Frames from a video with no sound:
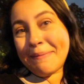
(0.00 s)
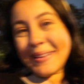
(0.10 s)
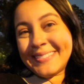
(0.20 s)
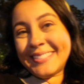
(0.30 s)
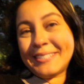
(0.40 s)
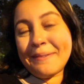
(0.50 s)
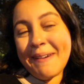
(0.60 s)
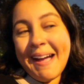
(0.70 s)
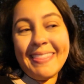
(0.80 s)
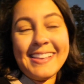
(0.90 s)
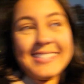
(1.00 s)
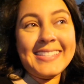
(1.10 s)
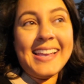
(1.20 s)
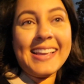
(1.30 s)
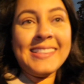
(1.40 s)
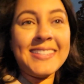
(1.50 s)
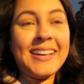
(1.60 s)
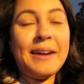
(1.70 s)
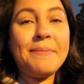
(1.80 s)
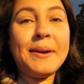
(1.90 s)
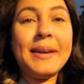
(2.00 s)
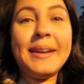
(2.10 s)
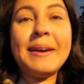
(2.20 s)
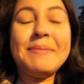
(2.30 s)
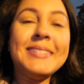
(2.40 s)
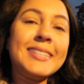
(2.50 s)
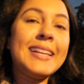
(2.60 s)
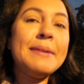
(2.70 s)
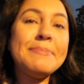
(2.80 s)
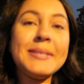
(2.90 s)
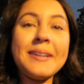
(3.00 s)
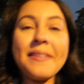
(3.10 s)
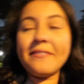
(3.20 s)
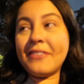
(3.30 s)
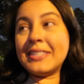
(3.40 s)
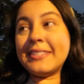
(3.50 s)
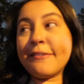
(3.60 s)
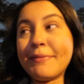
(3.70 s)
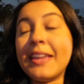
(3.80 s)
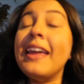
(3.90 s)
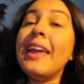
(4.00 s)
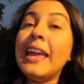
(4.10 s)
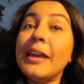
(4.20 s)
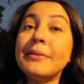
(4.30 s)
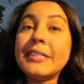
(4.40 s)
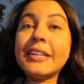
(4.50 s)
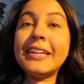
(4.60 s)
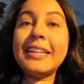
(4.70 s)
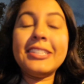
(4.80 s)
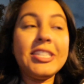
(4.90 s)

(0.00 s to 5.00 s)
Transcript: my best to show behind the scenes, and I'll put in a bunch of clips and all that fun stuff, but it was a good